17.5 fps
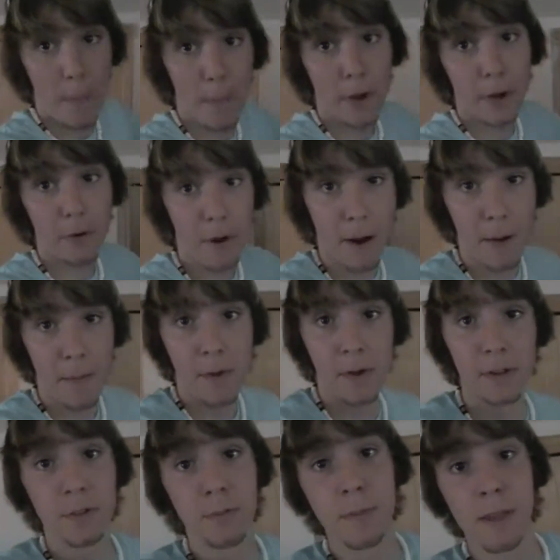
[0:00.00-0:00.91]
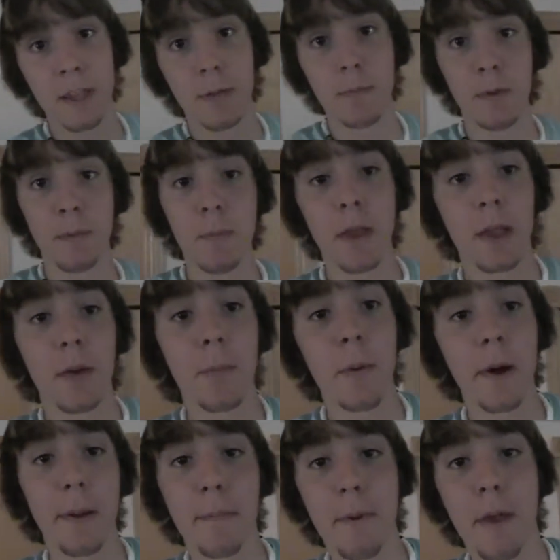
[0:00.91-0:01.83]
My grandpa is making me make
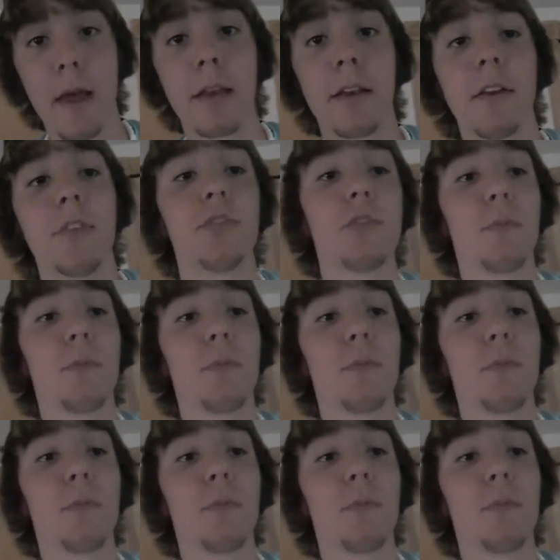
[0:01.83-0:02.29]
my bed because